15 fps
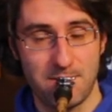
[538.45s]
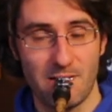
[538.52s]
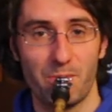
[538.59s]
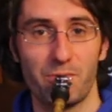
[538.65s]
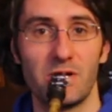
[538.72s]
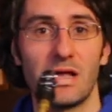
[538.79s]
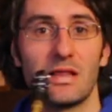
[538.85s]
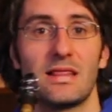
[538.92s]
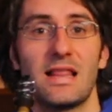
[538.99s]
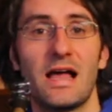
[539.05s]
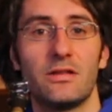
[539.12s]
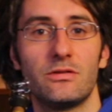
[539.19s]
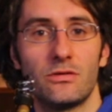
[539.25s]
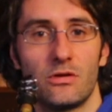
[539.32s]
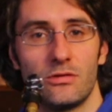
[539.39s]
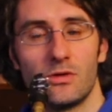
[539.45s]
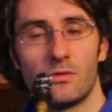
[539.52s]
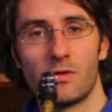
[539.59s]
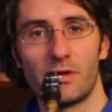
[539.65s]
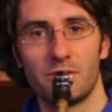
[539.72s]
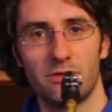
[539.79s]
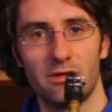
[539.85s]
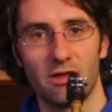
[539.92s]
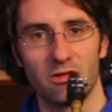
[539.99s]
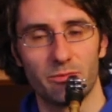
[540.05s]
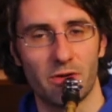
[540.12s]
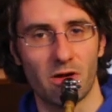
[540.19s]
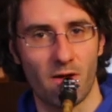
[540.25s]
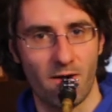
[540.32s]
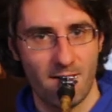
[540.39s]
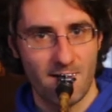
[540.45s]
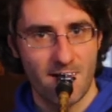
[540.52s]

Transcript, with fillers: I'm gonna land on the one of the next bar.